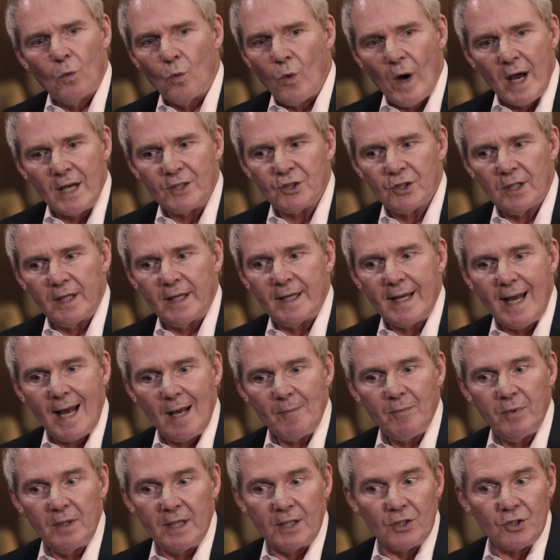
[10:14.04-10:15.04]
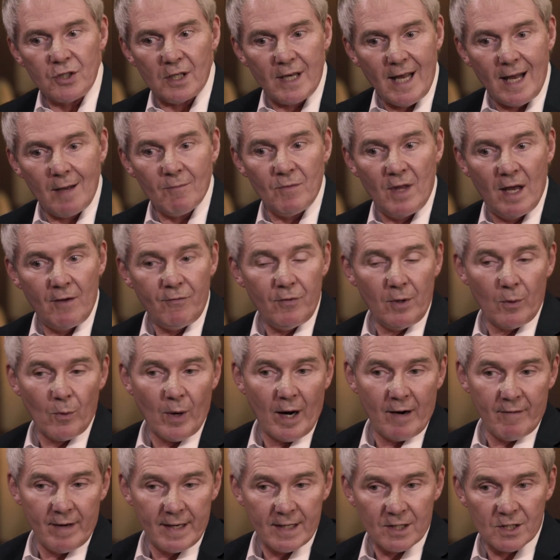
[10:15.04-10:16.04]
Where should it happen? It should happen
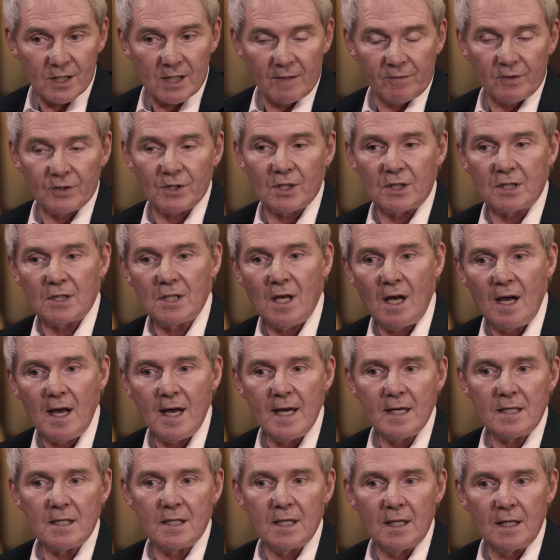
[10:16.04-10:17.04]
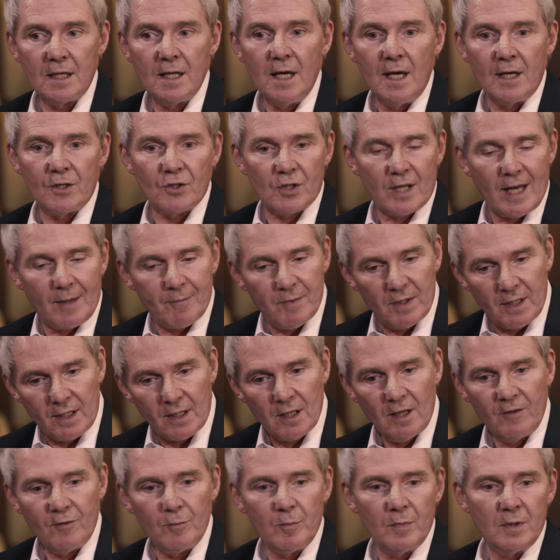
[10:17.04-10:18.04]
everywhere, in civil society, it should happen in
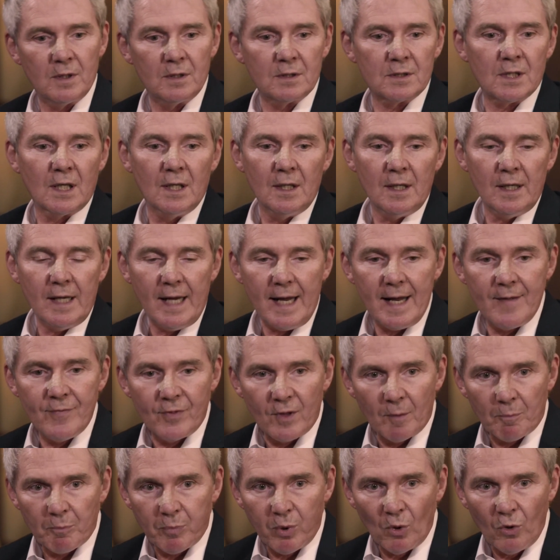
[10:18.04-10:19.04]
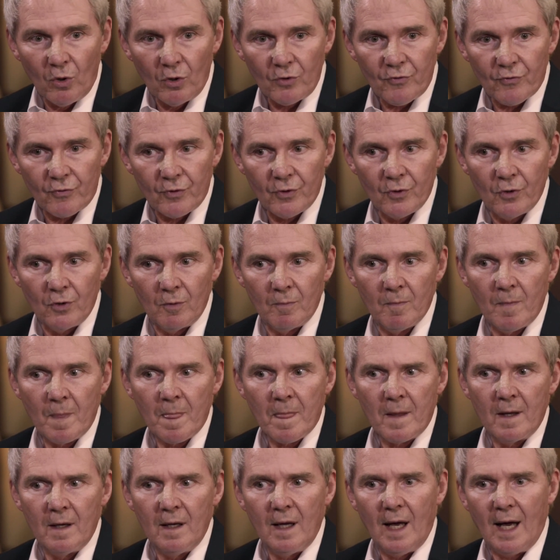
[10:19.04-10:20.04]
government, in the boardroom,
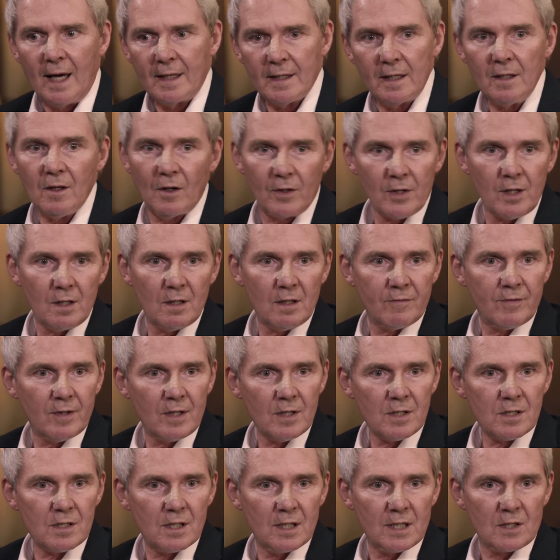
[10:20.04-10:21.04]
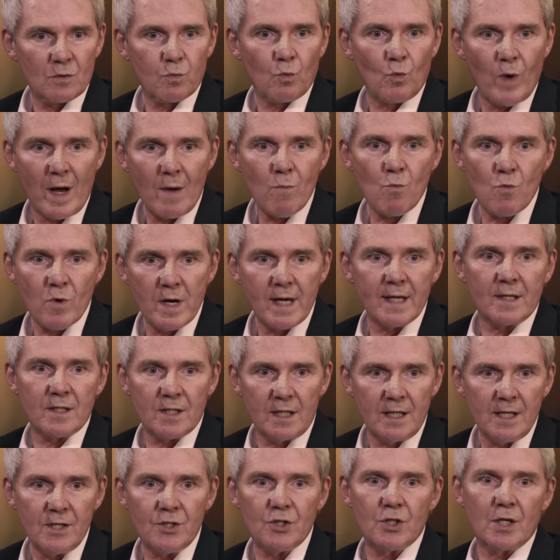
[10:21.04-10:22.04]
and in our universities. When we're
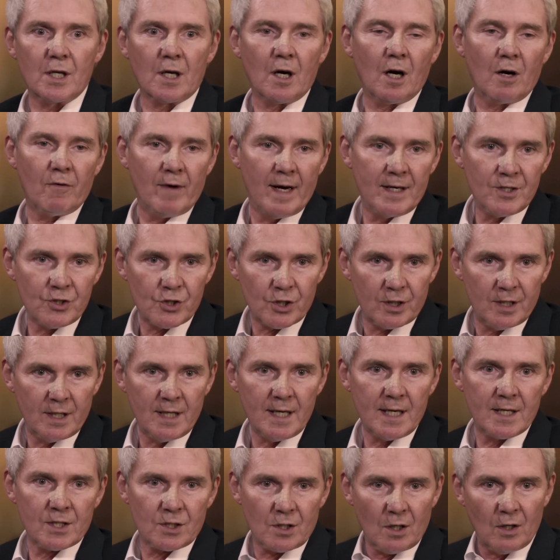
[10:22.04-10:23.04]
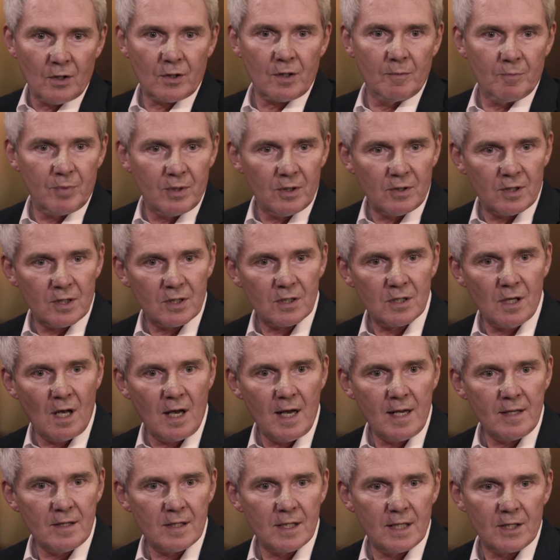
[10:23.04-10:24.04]
teaching our engineers and our computer
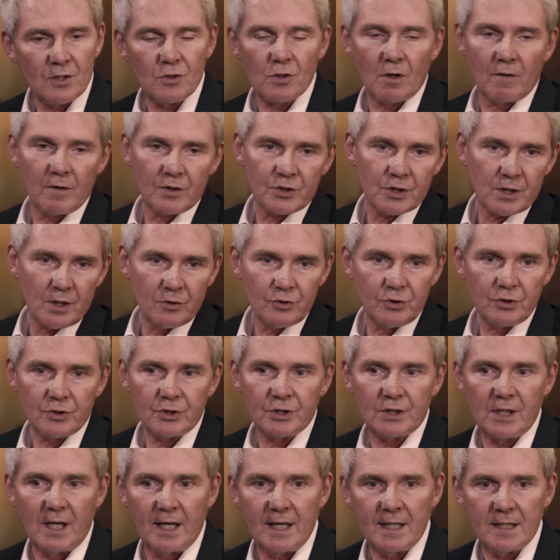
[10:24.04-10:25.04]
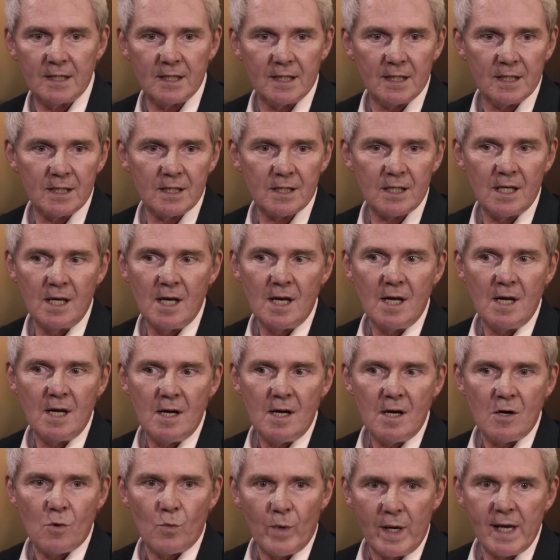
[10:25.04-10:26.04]
scientists or our social scientists,
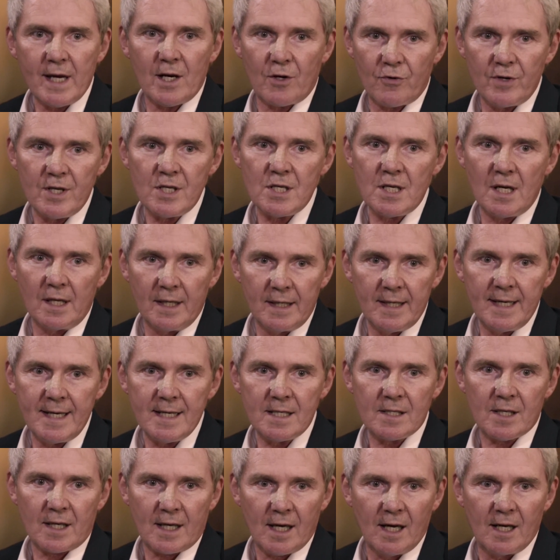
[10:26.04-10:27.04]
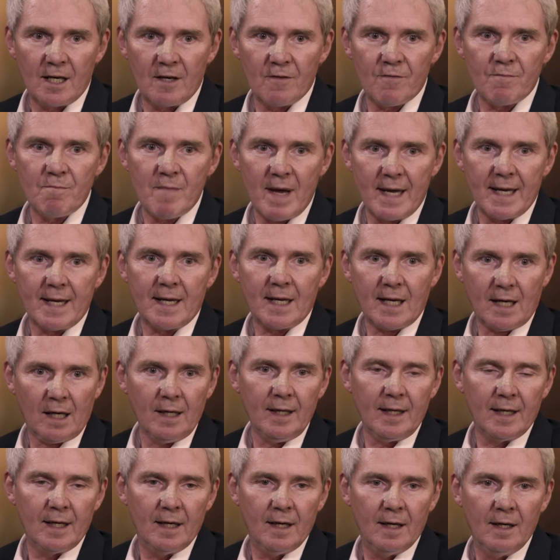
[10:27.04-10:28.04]
we increasingly need to kind of make
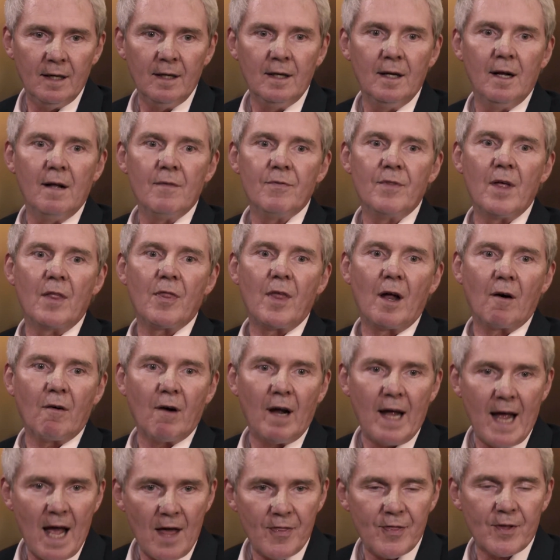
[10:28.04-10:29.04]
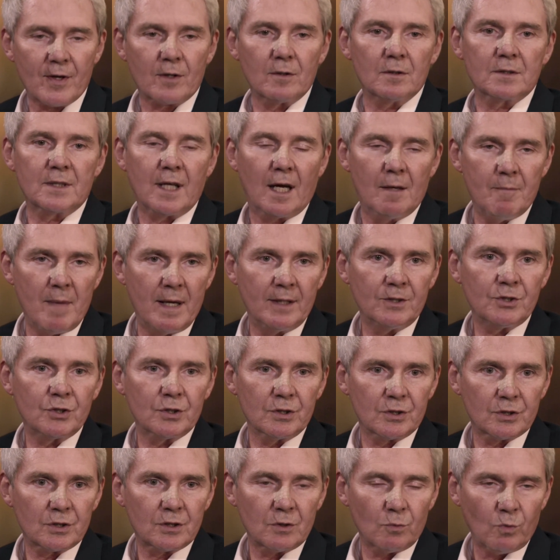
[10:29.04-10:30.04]
clear that there are ethical
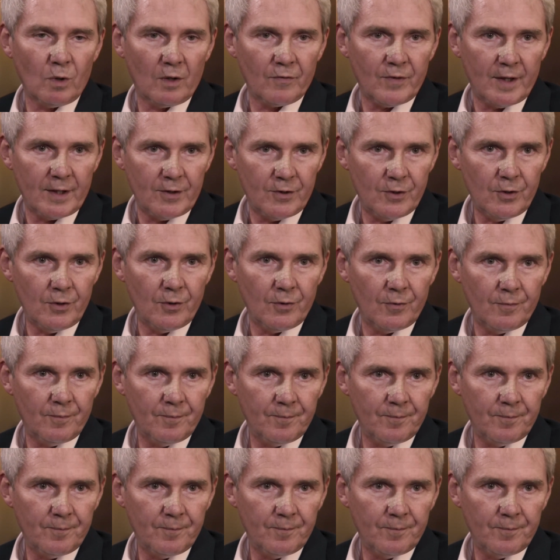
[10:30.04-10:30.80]
dimensions to what they do.